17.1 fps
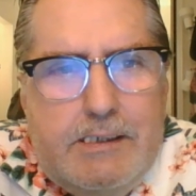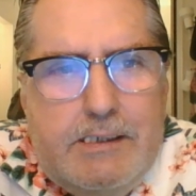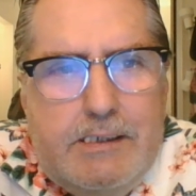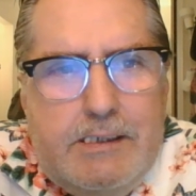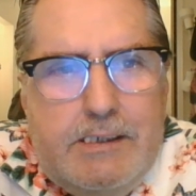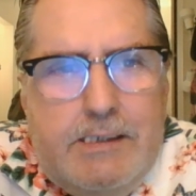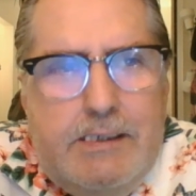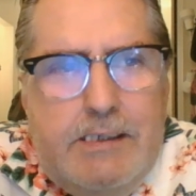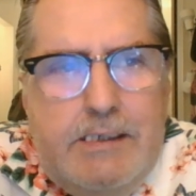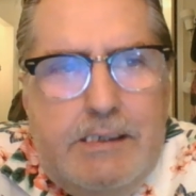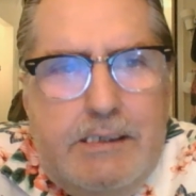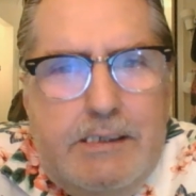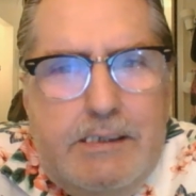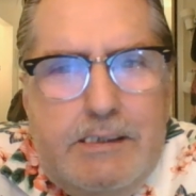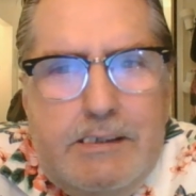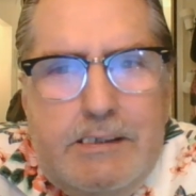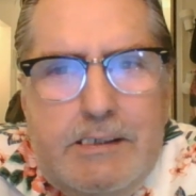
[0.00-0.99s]

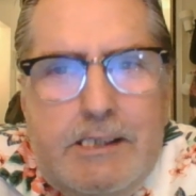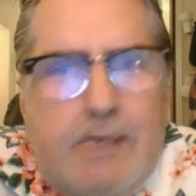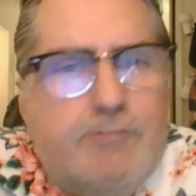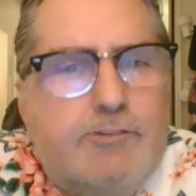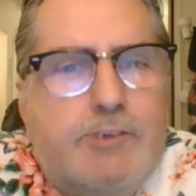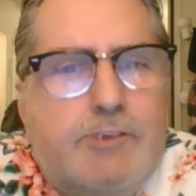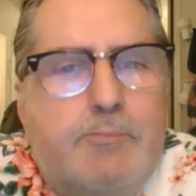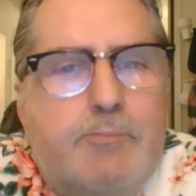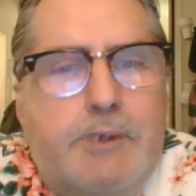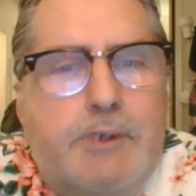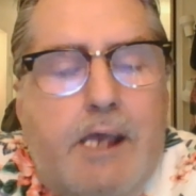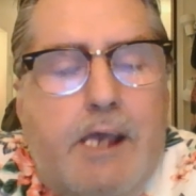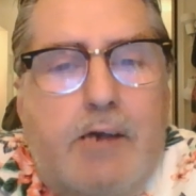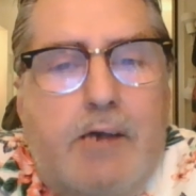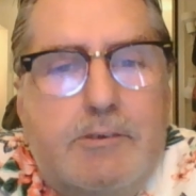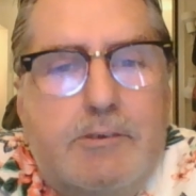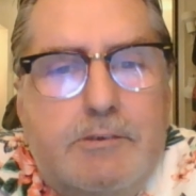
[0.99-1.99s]
He left something
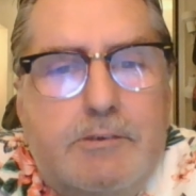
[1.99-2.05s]
out.